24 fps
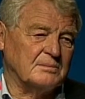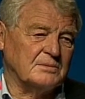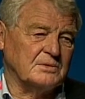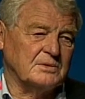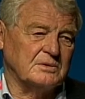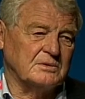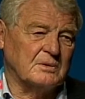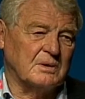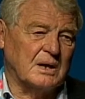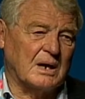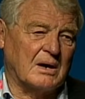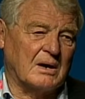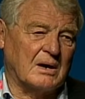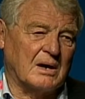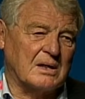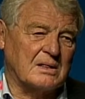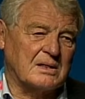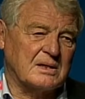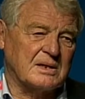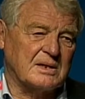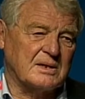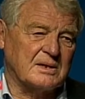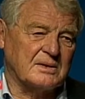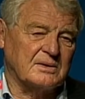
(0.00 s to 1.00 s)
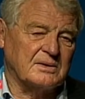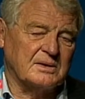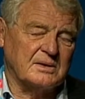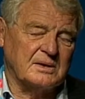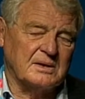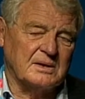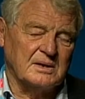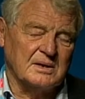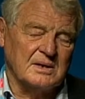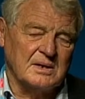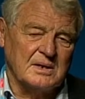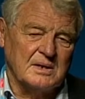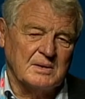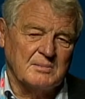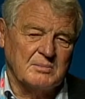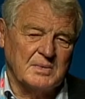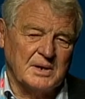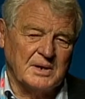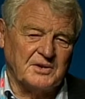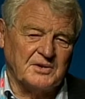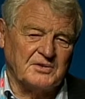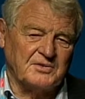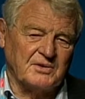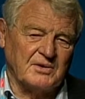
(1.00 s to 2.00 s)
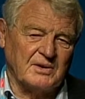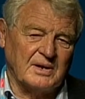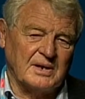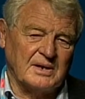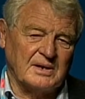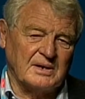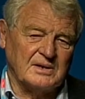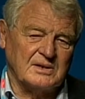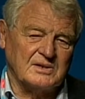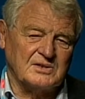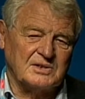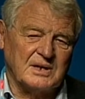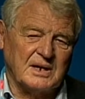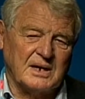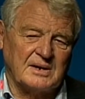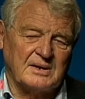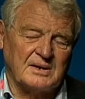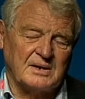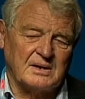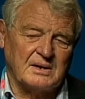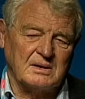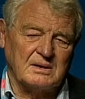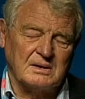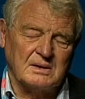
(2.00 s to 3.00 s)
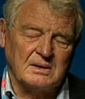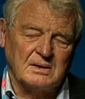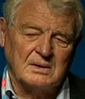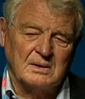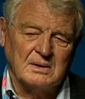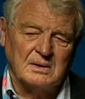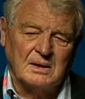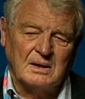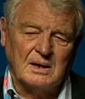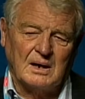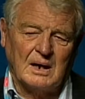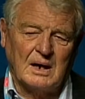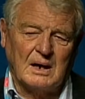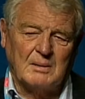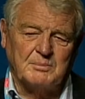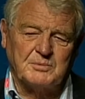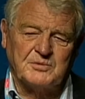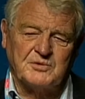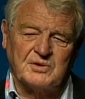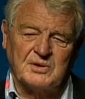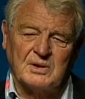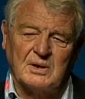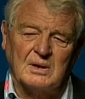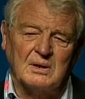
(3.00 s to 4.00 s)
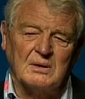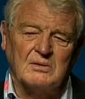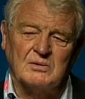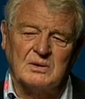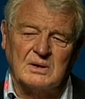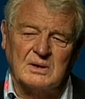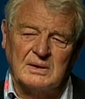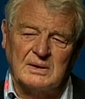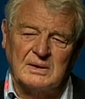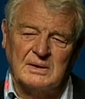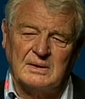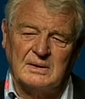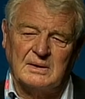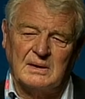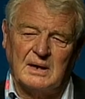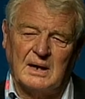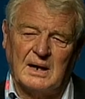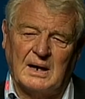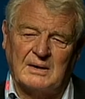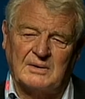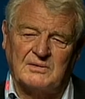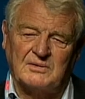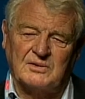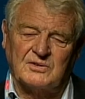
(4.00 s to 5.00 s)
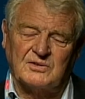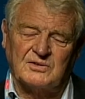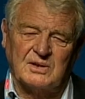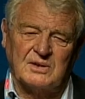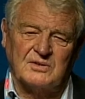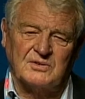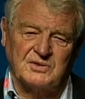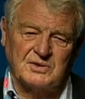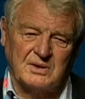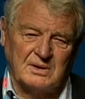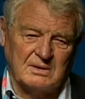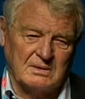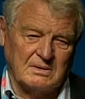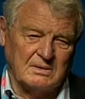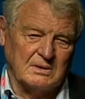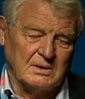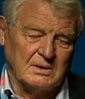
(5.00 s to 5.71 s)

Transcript: You are, I think, in the Mediterranean standing absolutely at the center